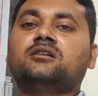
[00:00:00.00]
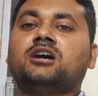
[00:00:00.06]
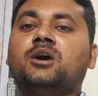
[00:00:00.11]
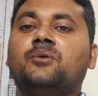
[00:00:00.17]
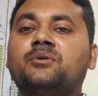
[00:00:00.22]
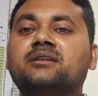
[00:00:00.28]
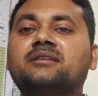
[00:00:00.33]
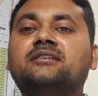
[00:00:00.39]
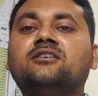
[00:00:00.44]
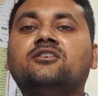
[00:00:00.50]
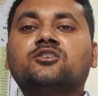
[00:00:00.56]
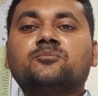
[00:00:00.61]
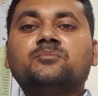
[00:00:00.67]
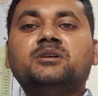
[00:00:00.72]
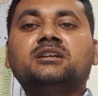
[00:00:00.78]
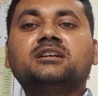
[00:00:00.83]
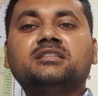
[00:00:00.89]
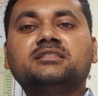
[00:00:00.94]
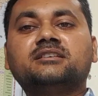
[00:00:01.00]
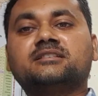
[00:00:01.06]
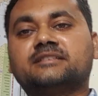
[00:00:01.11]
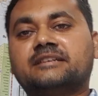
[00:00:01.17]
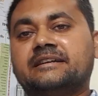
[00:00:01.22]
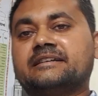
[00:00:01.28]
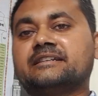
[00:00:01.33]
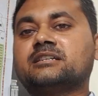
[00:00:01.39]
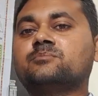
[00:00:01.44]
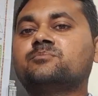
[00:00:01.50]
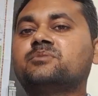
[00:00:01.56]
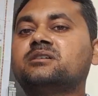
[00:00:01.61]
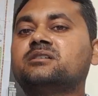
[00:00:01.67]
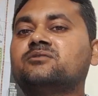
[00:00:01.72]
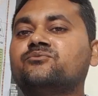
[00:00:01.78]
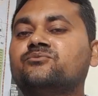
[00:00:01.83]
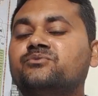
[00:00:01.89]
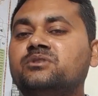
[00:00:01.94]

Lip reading: our government in the center, but